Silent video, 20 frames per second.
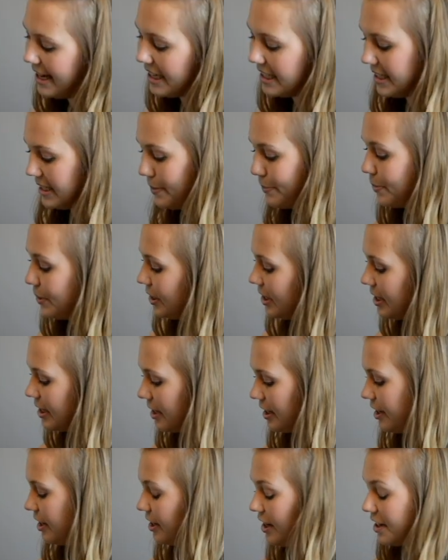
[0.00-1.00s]
Next book,
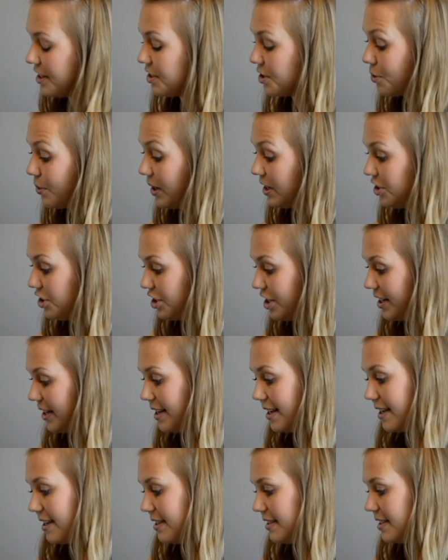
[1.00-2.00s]
or next
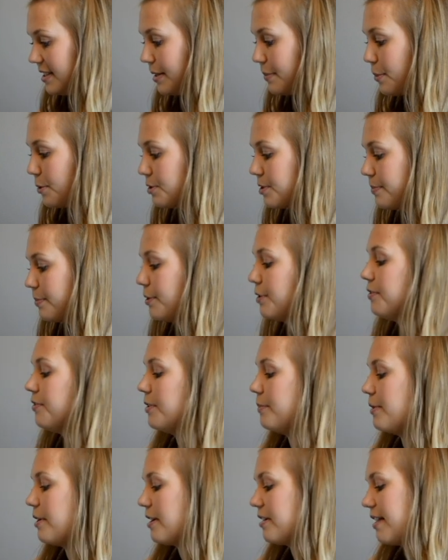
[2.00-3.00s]
question, is the most
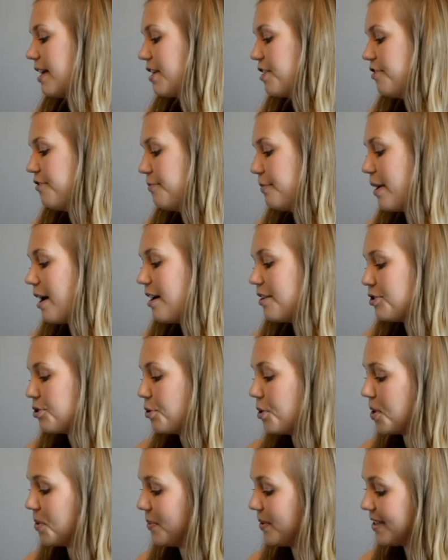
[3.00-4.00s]
beautiful book that you've bought
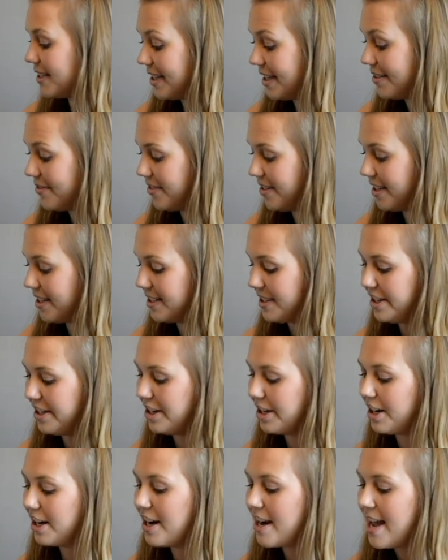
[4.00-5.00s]
or received this
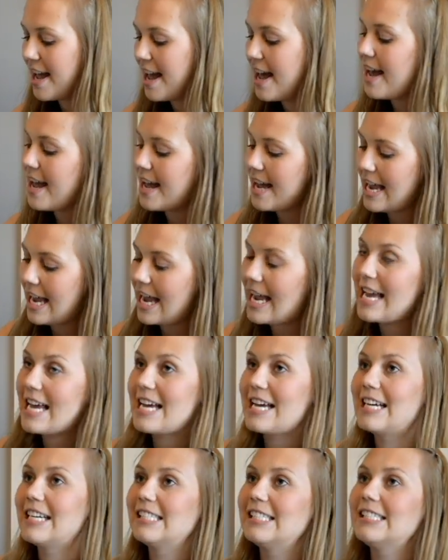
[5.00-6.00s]
year.
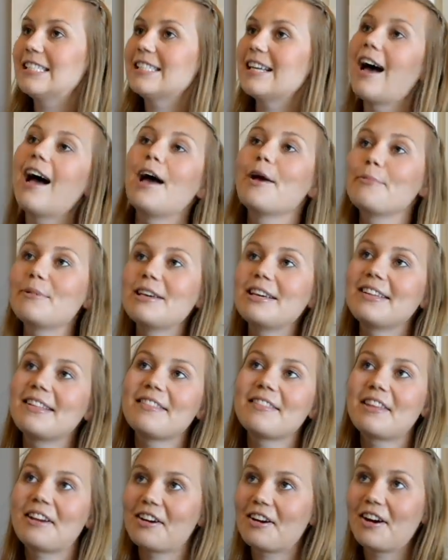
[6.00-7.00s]
And, I
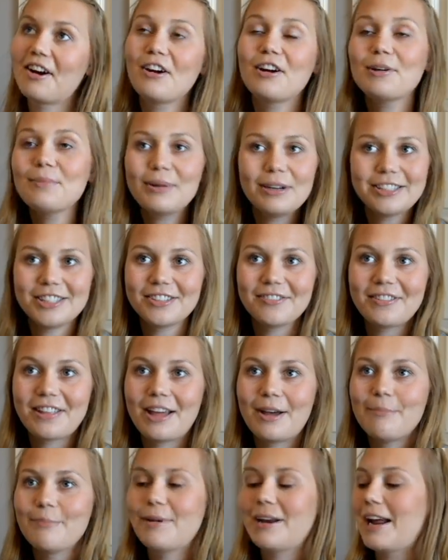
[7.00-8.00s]
mean, there are a bunch of
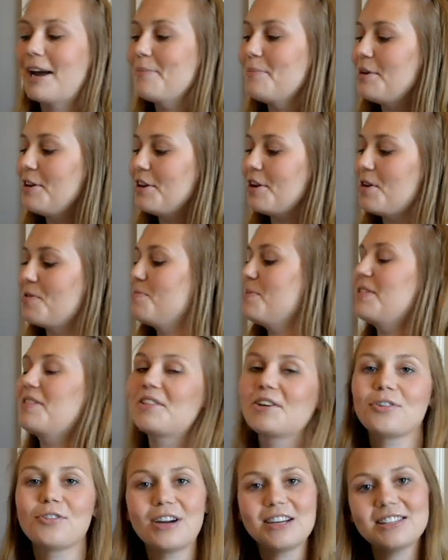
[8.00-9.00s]
them, but I'm gonna go with
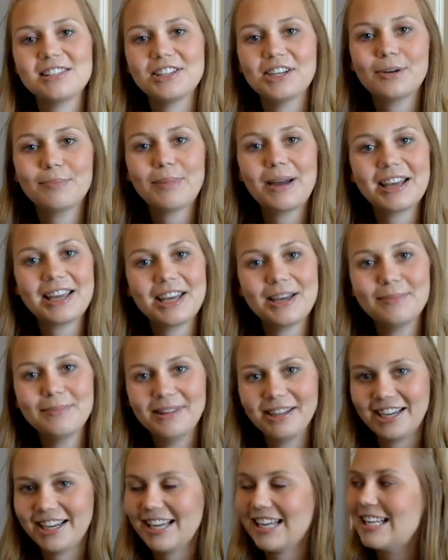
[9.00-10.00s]
The Gracier by
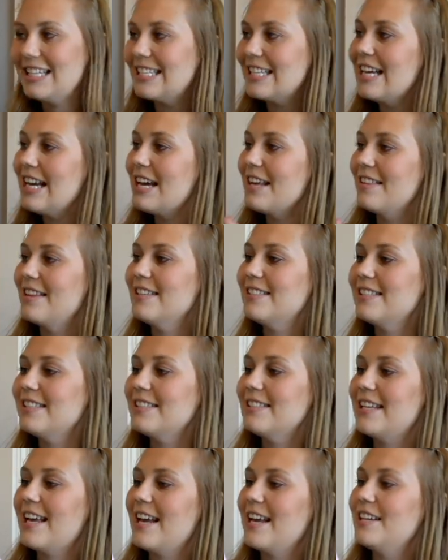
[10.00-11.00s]
Kim Liggett. This
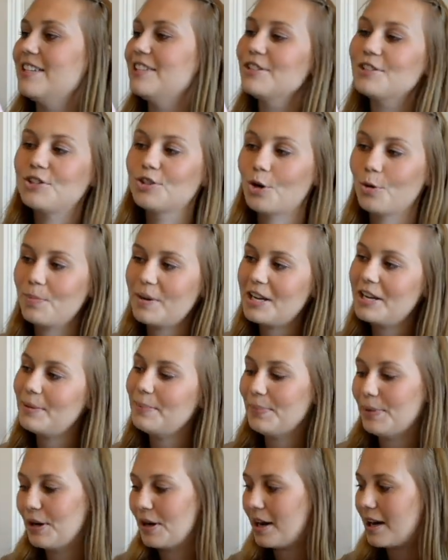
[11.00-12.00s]
is a
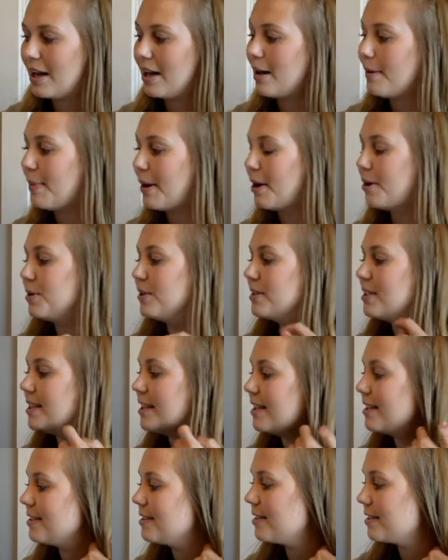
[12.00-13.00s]
dystopian book about
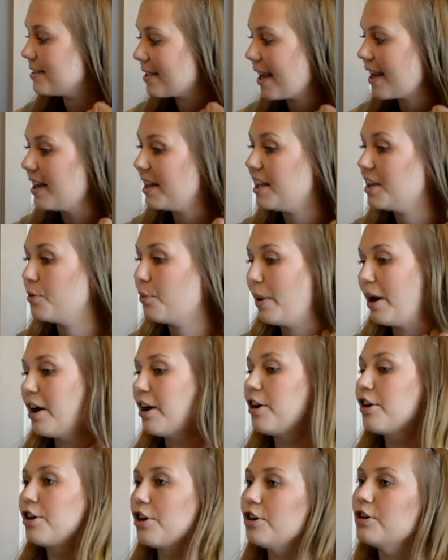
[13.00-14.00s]
this society
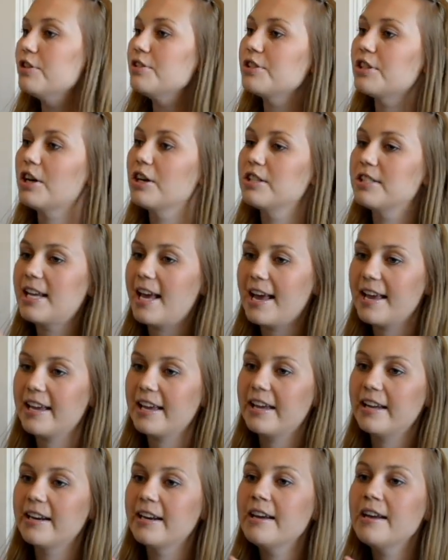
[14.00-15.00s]
where girls are
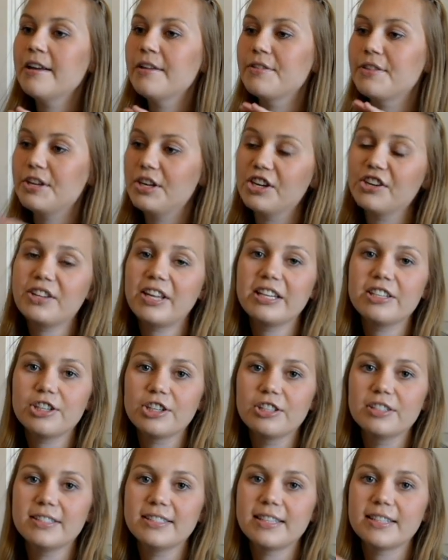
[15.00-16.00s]
taken the year they
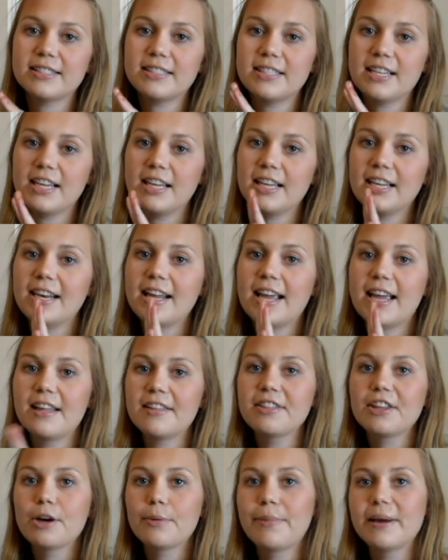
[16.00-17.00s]
turn 16,
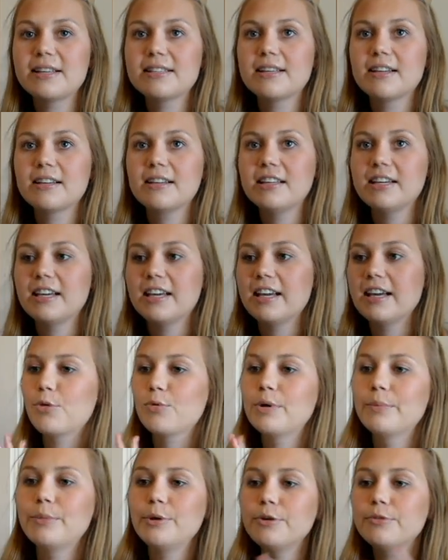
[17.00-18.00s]
and they're basically
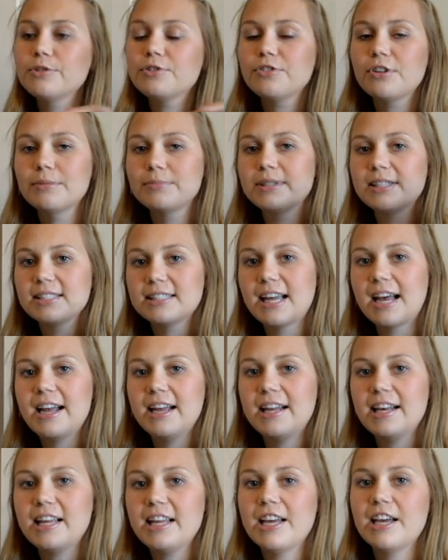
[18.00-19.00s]
removed from
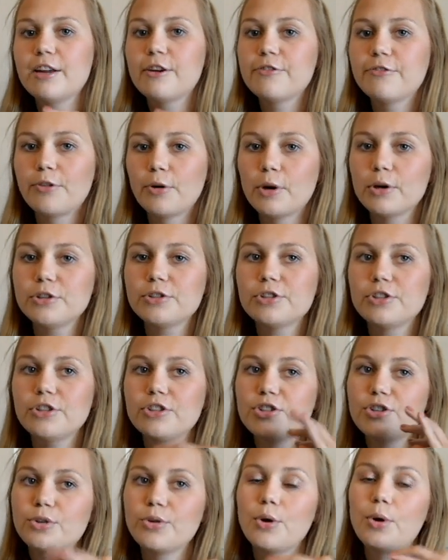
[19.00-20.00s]
society and
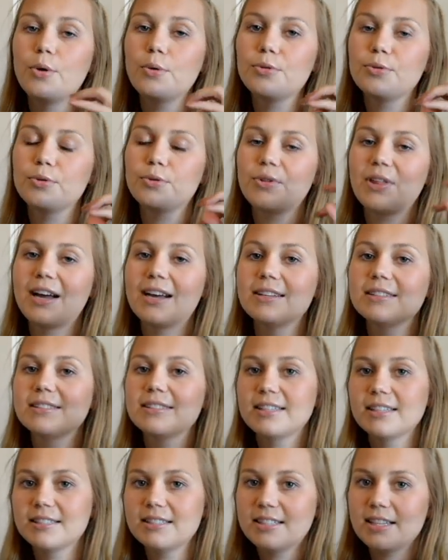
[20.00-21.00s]
forced to go through that
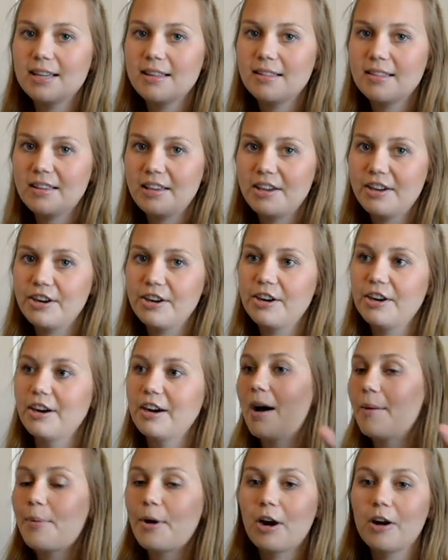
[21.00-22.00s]
16th
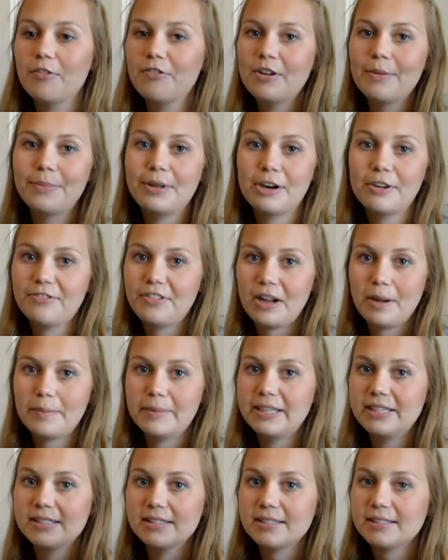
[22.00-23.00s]
year apart from their
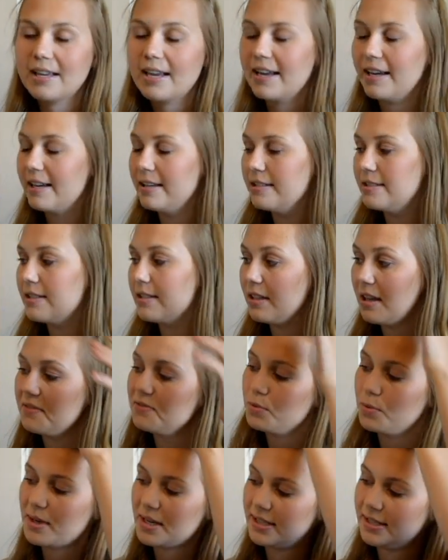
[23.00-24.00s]
families and
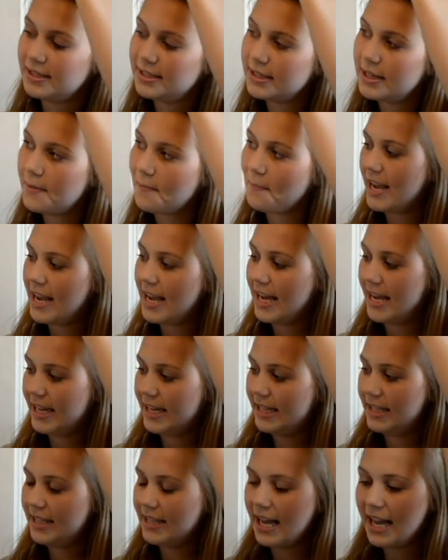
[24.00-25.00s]
loved ones.
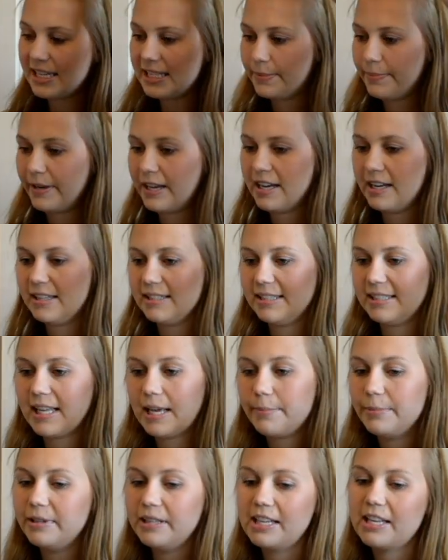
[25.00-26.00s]
And that's because
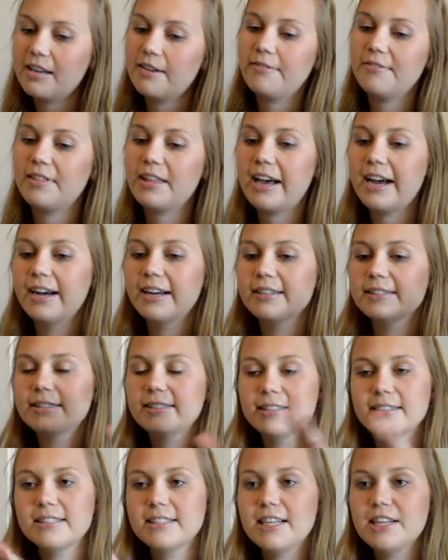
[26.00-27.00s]
they believe that
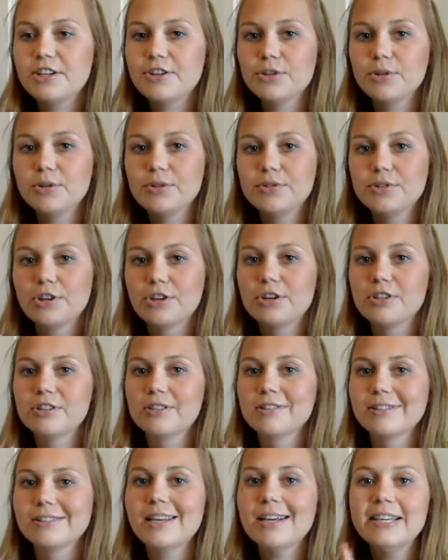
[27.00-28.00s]
16-year-old
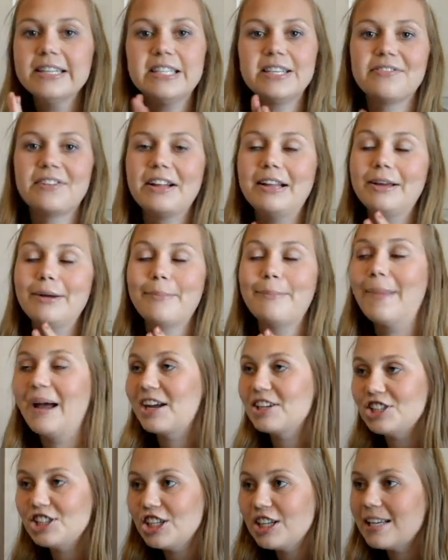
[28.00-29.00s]
girls develop
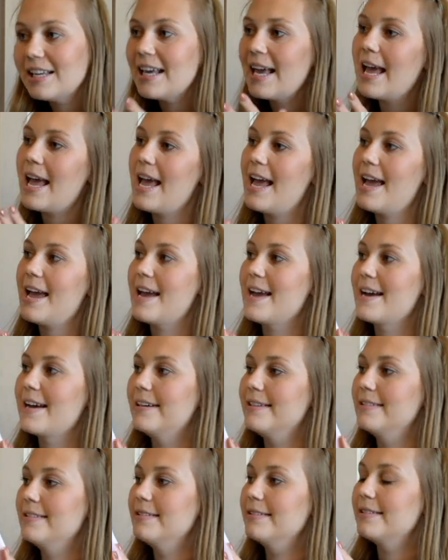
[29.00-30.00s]
magic,
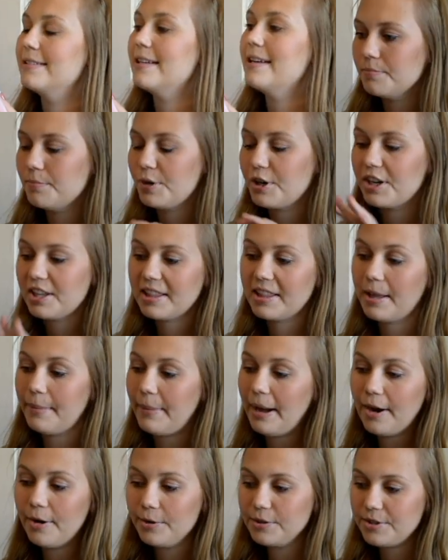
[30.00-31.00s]
and putting them
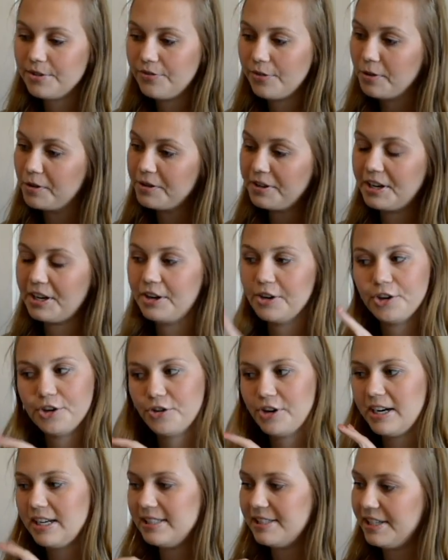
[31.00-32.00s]
out for their
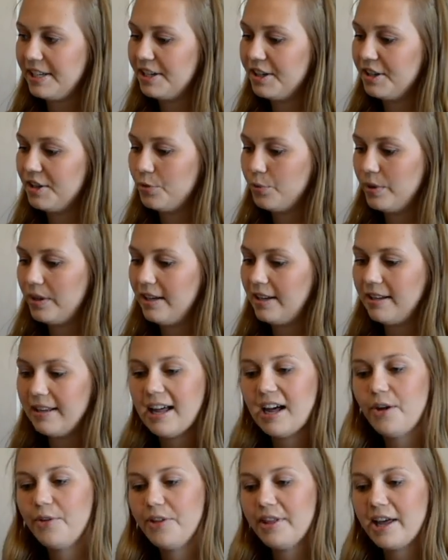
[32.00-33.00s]
grace year will
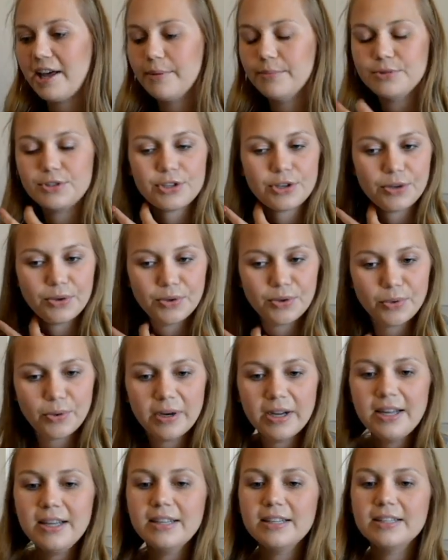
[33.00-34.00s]
allow them to